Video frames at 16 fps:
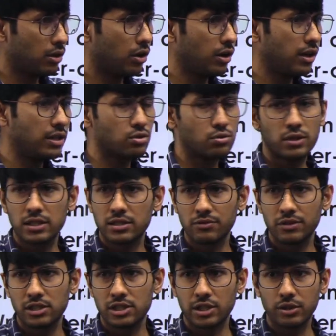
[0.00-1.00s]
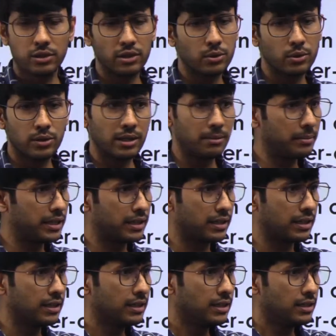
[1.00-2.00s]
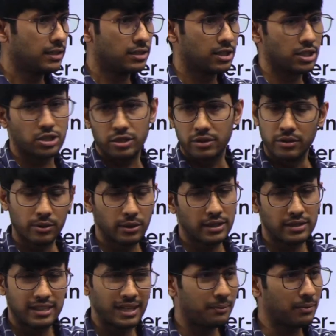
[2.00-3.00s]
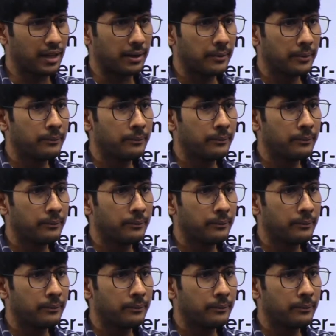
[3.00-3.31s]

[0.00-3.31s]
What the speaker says: Online students will schedule a Google Meet session. Okay, same thing.